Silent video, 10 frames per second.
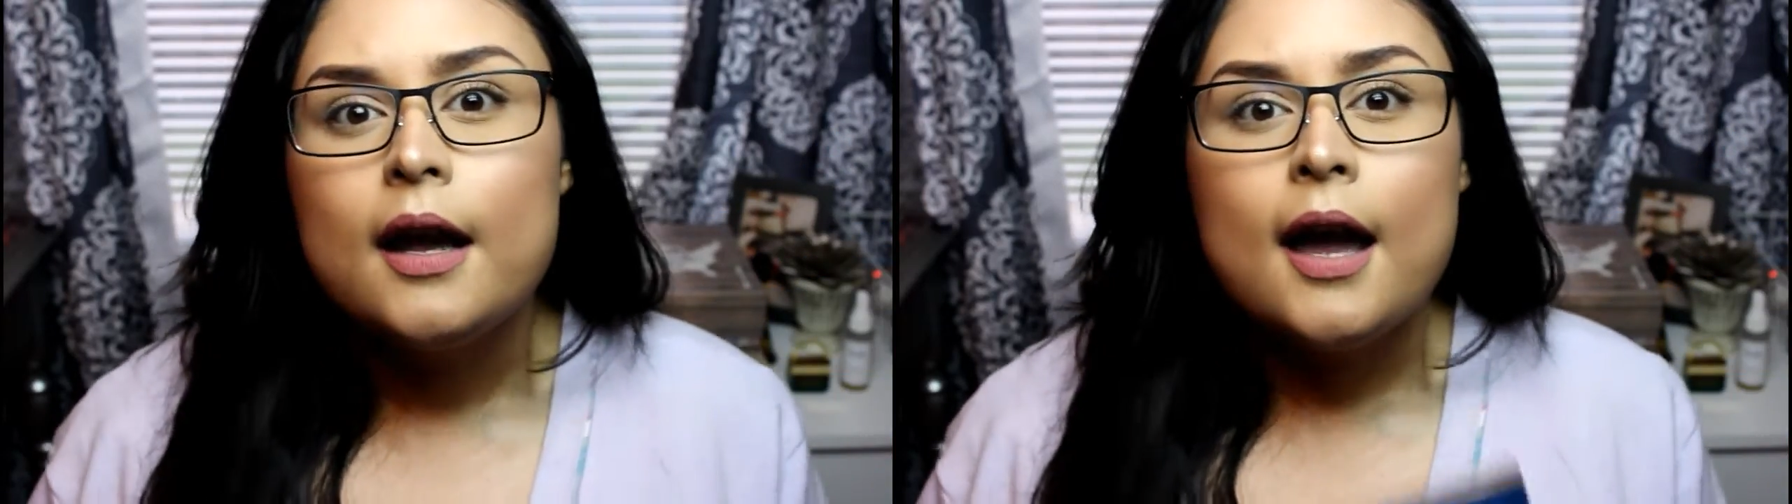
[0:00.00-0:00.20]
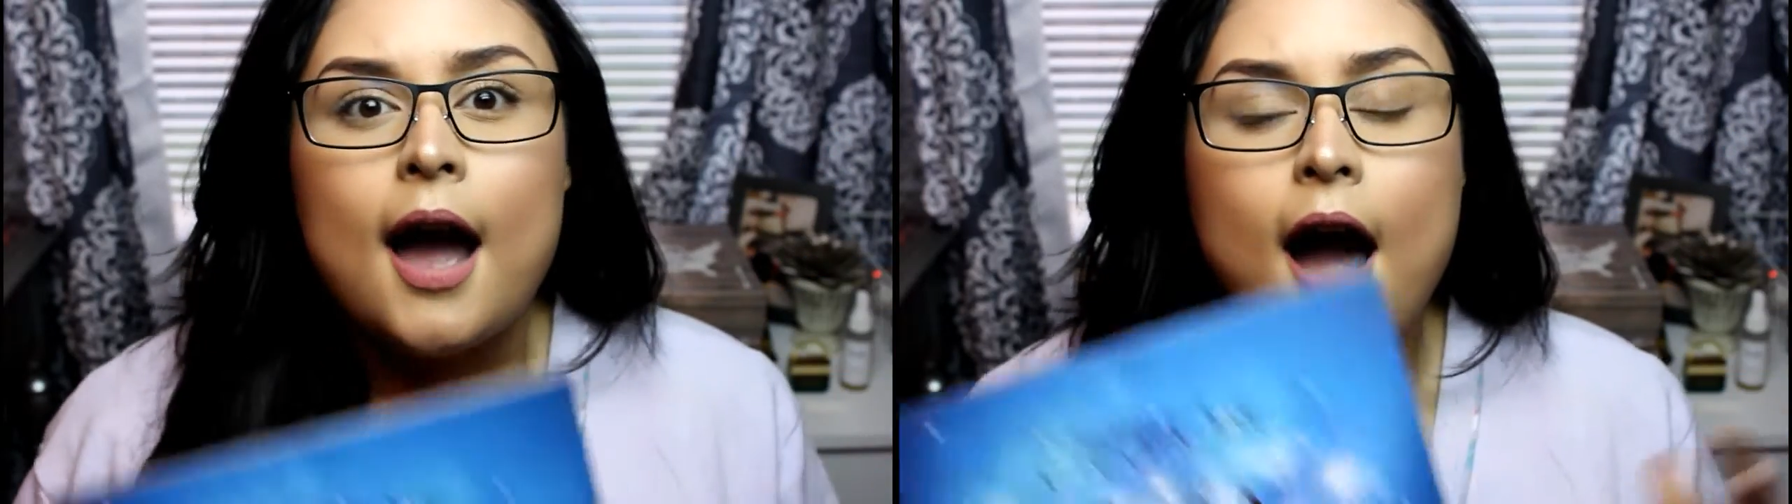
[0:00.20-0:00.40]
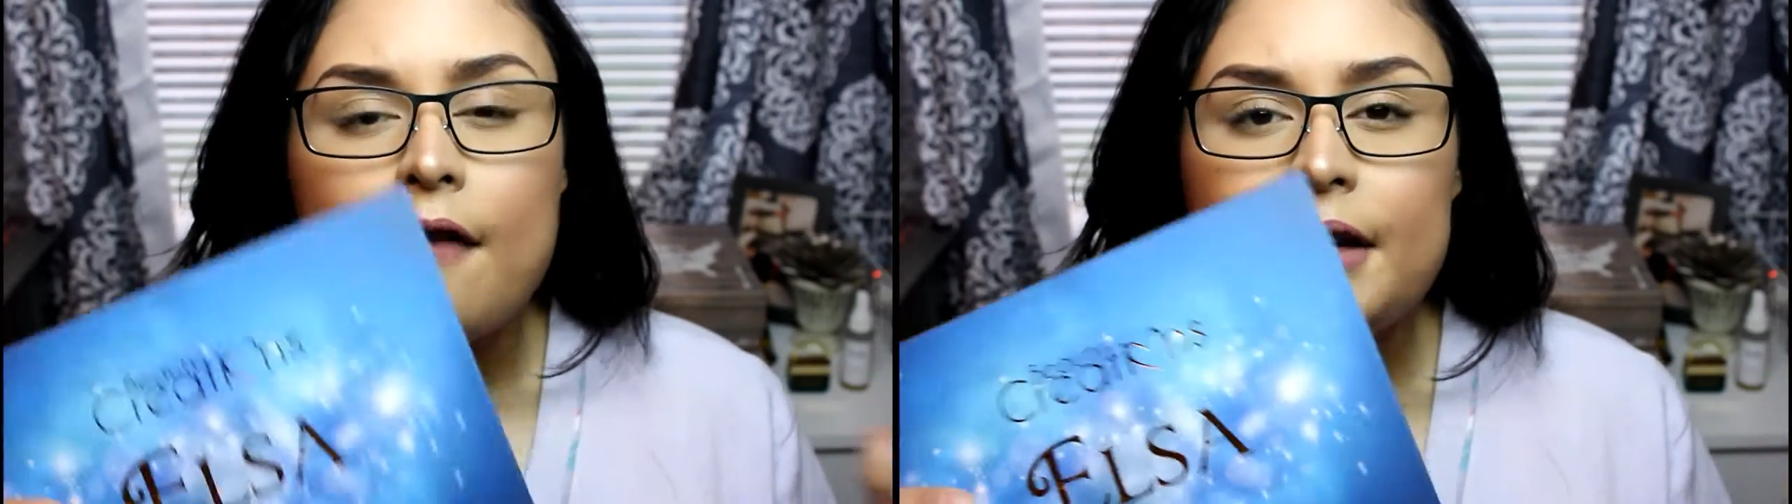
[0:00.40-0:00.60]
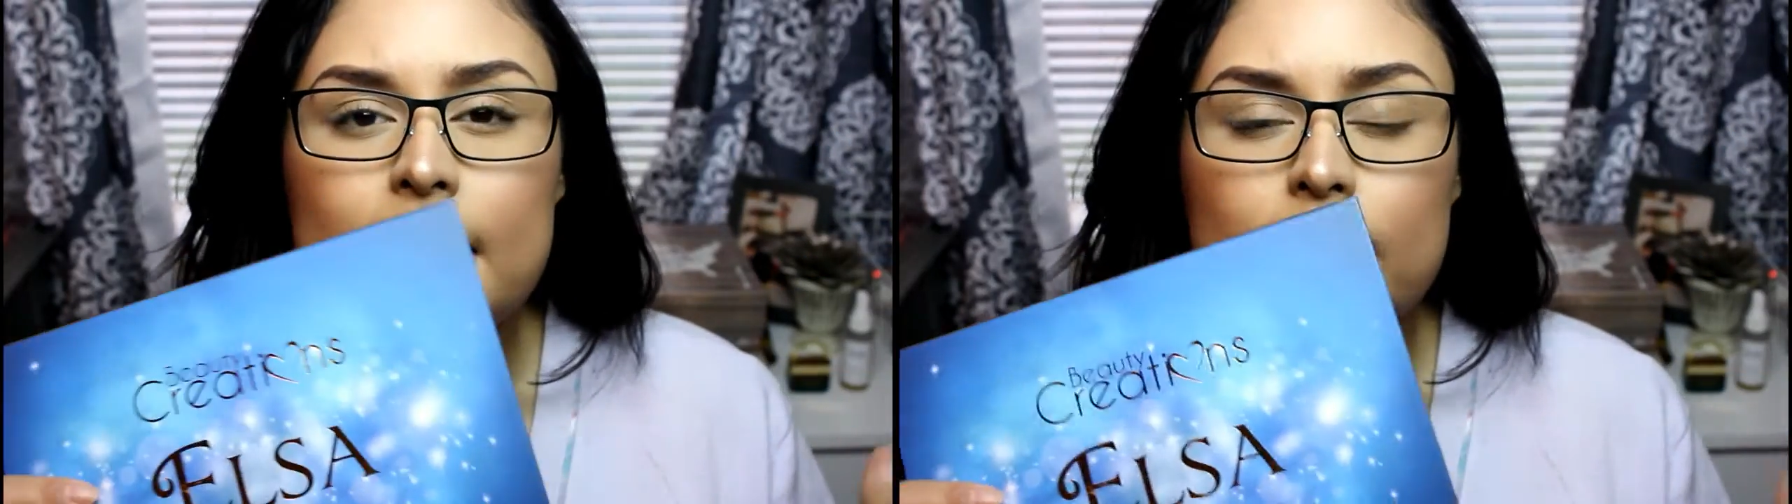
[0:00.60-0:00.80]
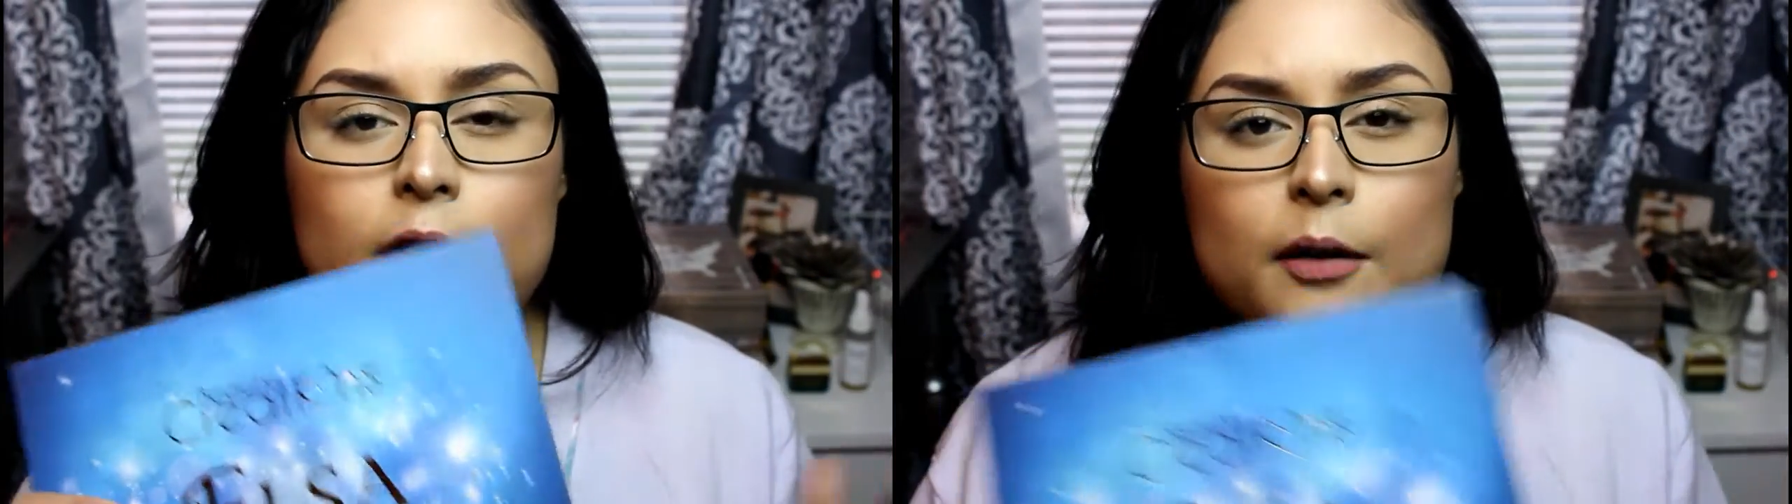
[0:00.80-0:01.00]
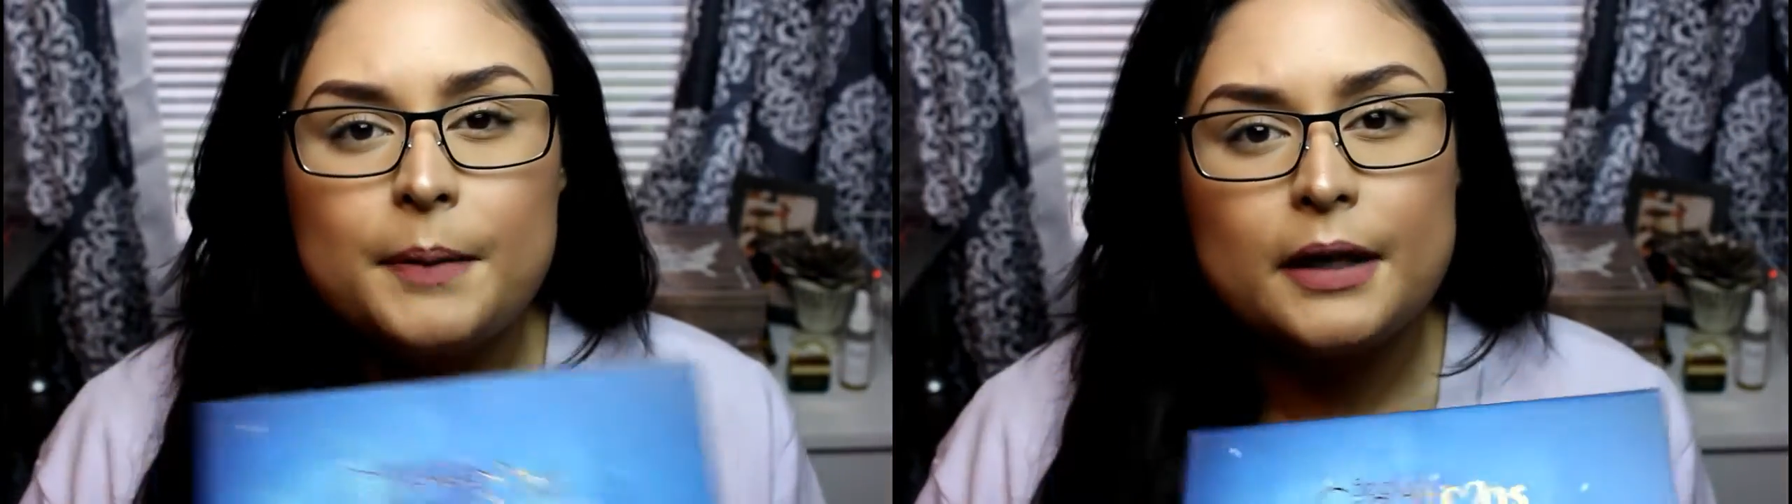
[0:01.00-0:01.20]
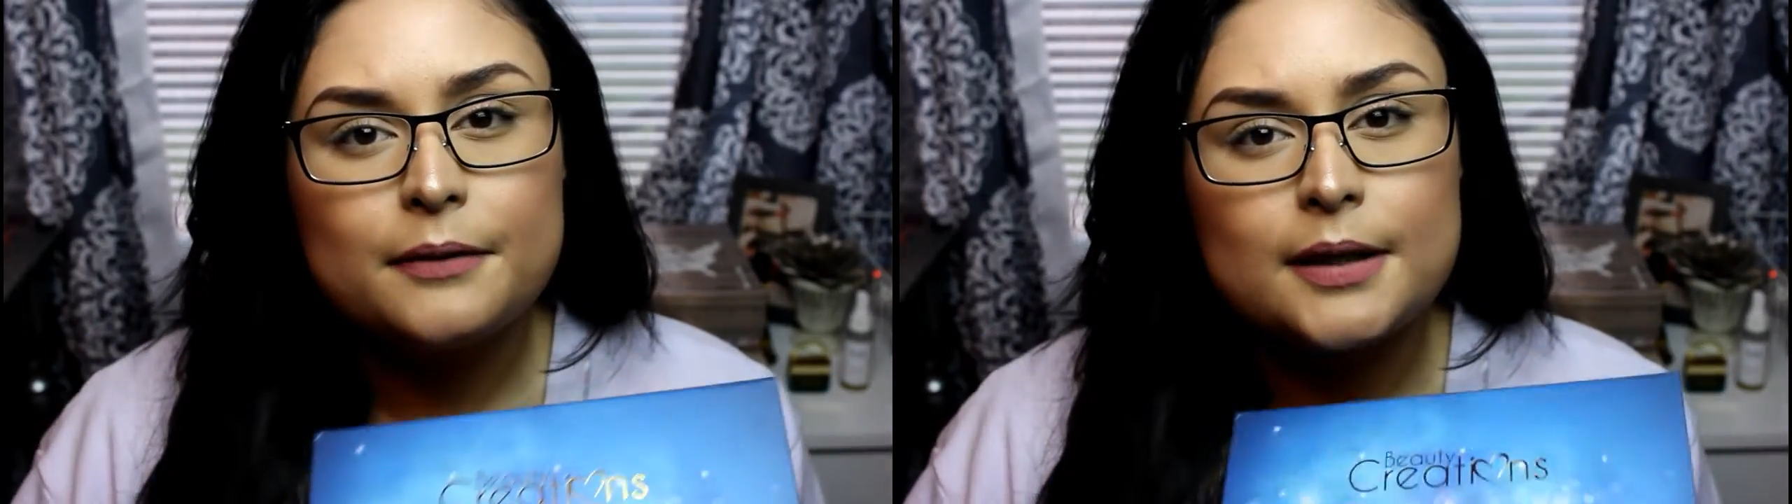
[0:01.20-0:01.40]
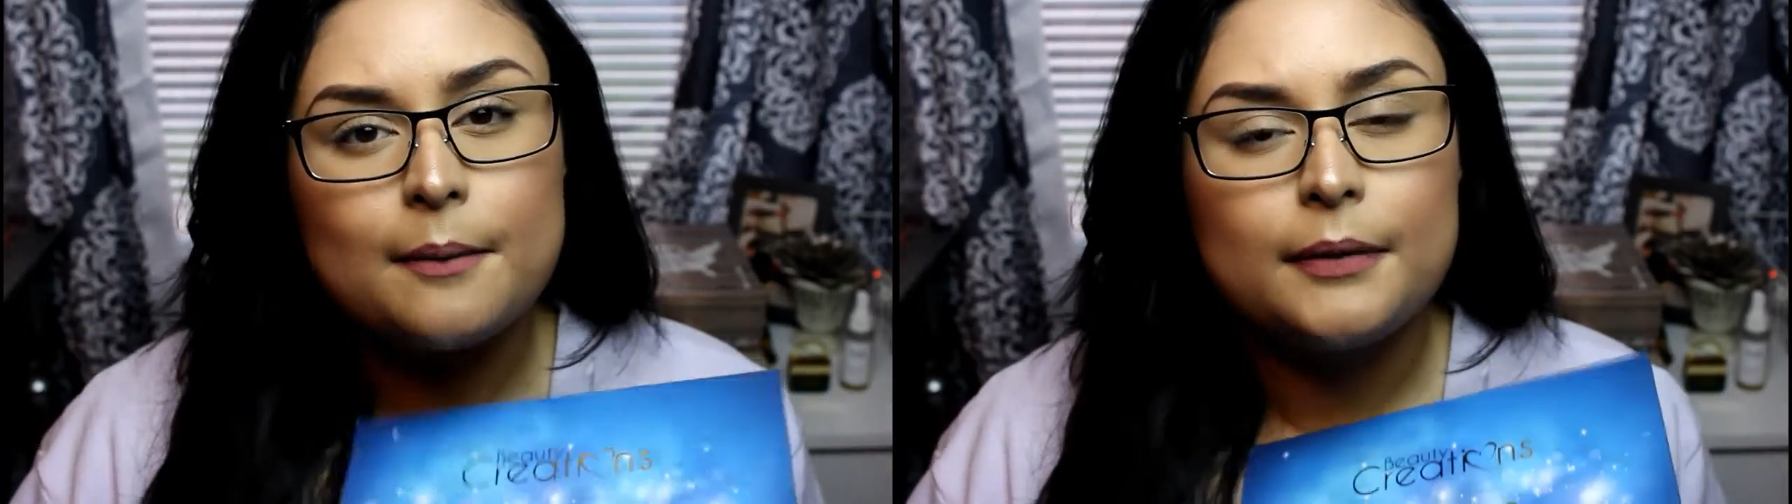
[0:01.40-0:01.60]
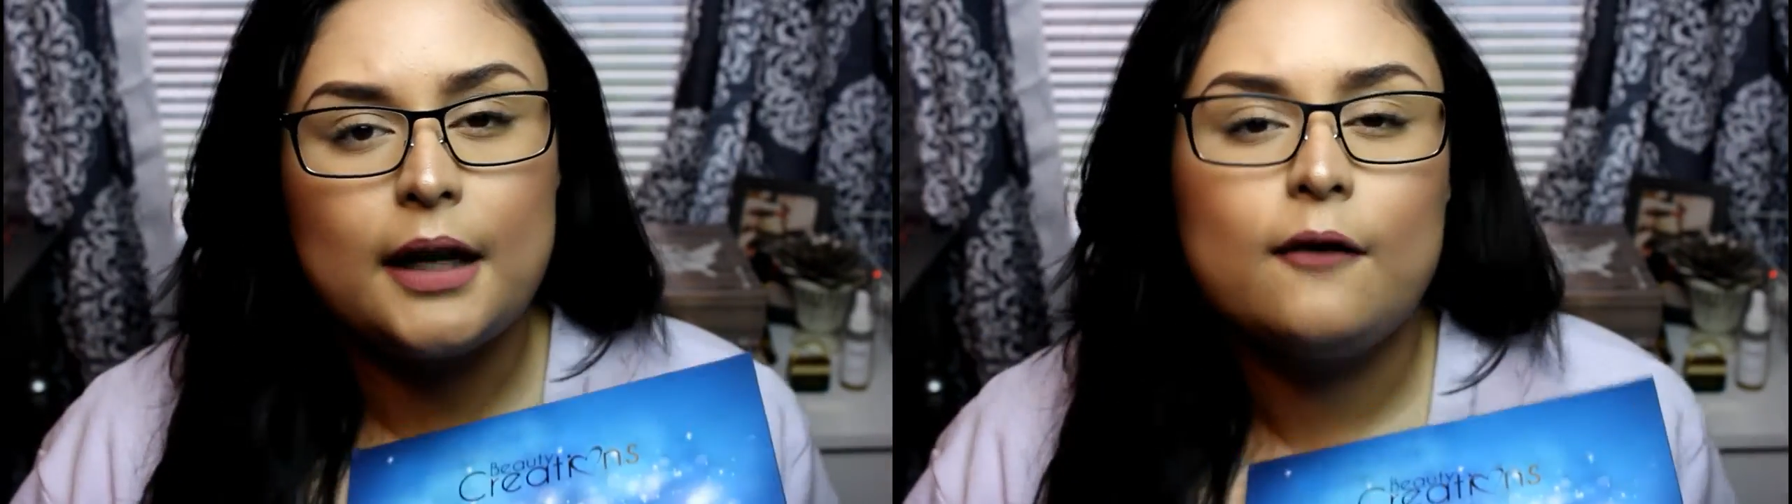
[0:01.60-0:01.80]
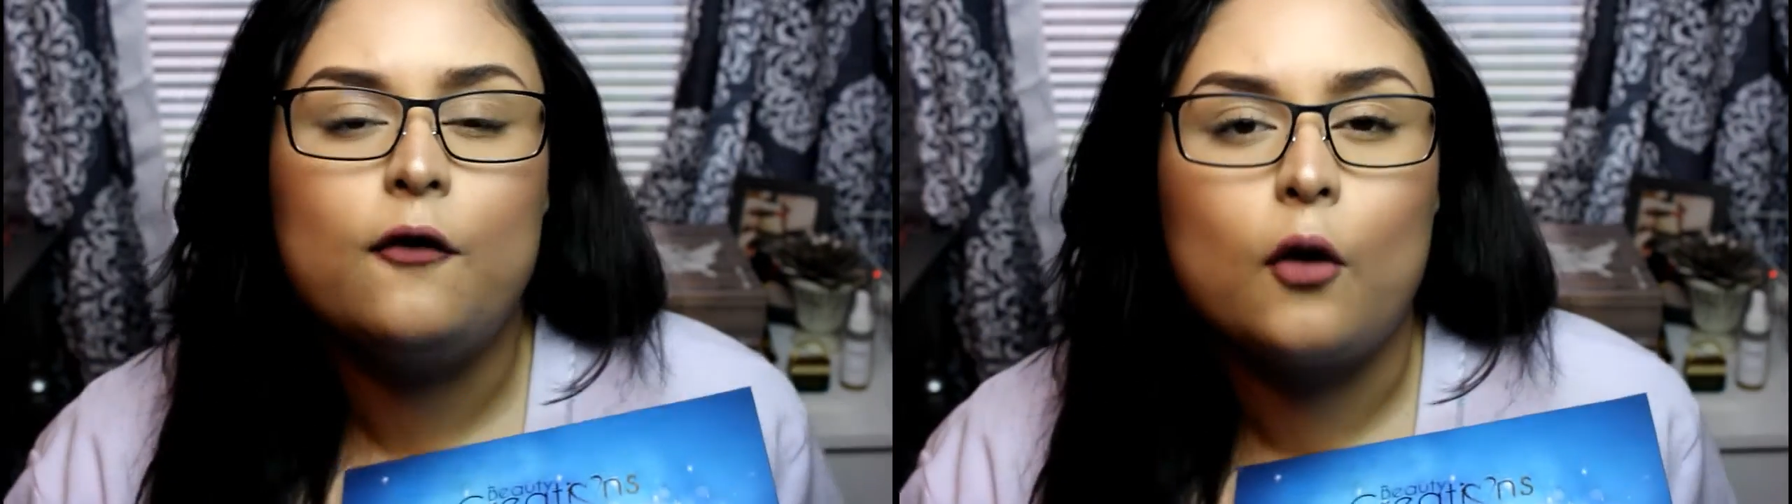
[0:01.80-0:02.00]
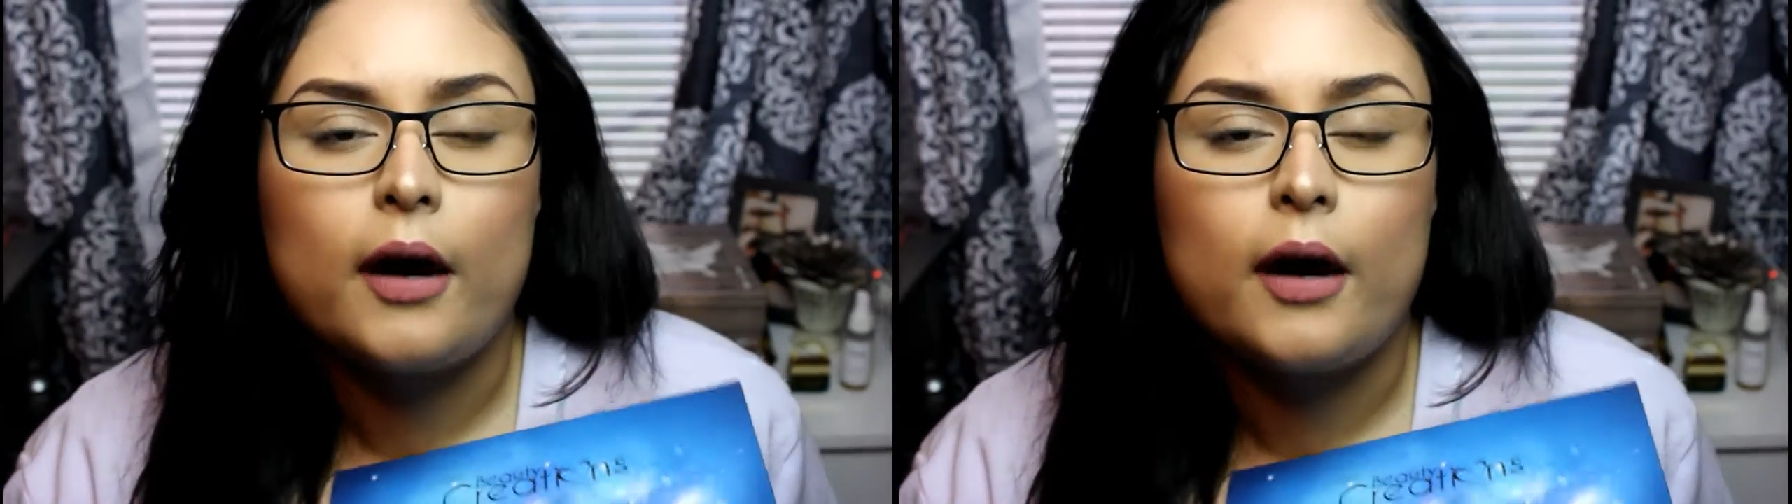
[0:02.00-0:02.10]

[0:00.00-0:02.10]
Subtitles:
having a little bit of something for